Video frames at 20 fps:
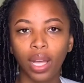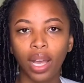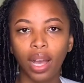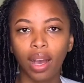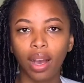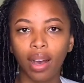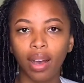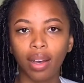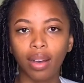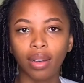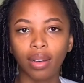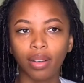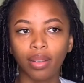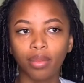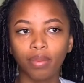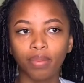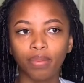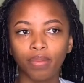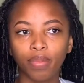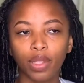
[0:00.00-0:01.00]

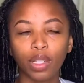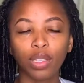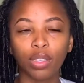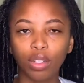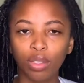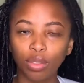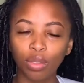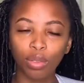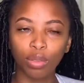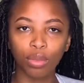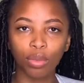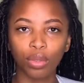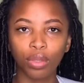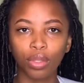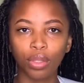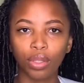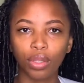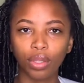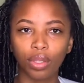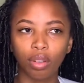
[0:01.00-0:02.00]
go to
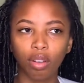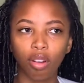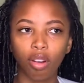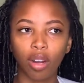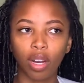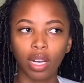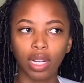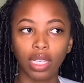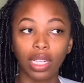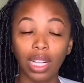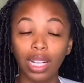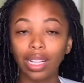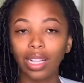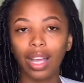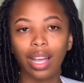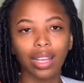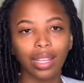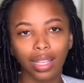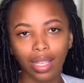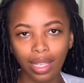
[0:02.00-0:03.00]
school or
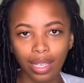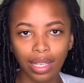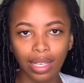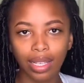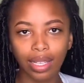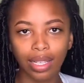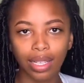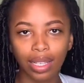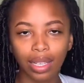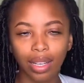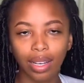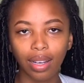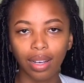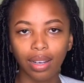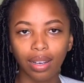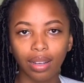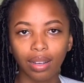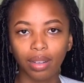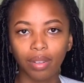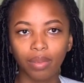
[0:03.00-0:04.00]
clock in,
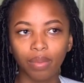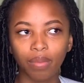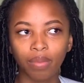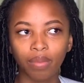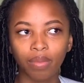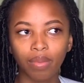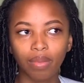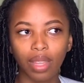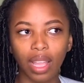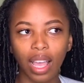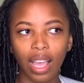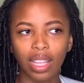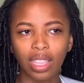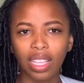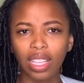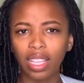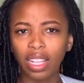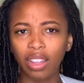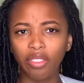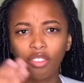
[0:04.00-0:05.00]
I
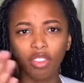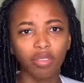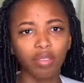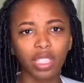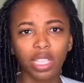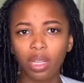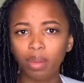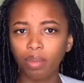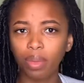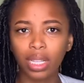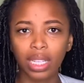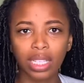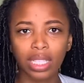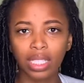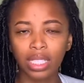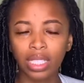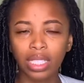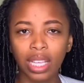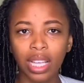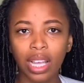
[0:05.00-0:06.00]
think like 15
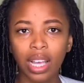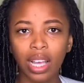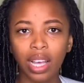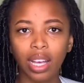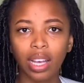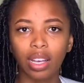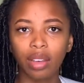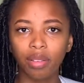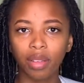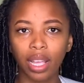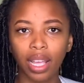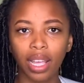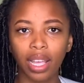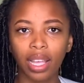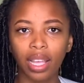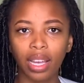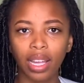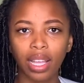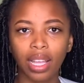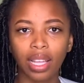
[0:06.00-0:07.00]
minutes ahead
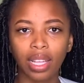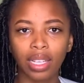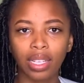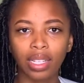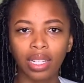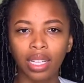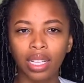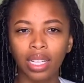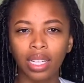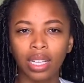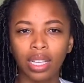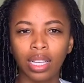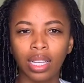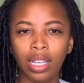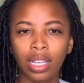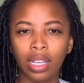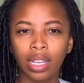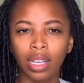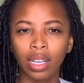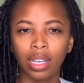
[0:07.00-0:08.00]
and
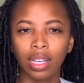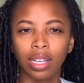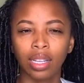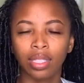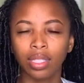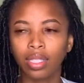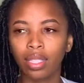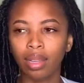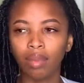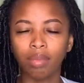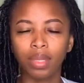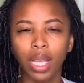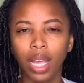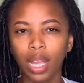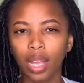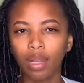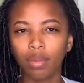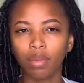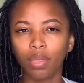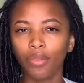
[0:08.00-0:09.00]

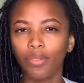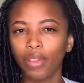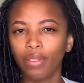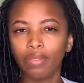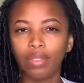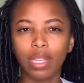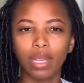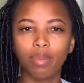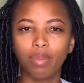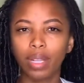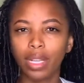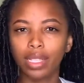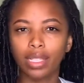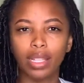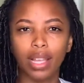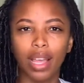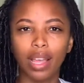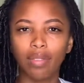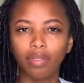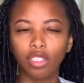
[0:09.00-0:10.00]
sometimes 15 minutes
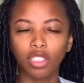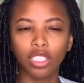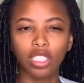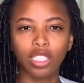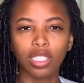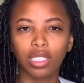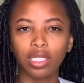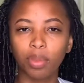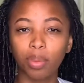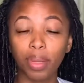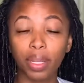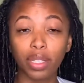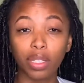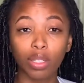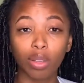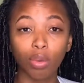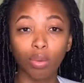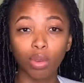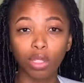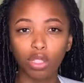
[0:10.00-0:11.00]
after. It just depends
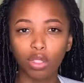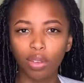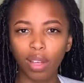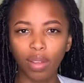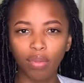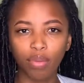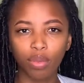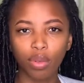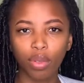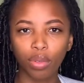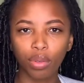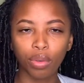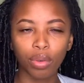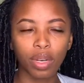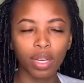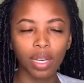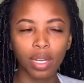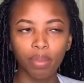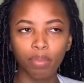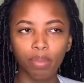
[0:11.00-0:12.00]
on what you have going
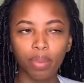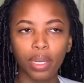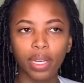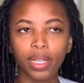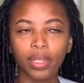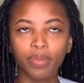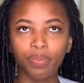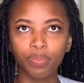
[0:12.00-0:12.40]
on. But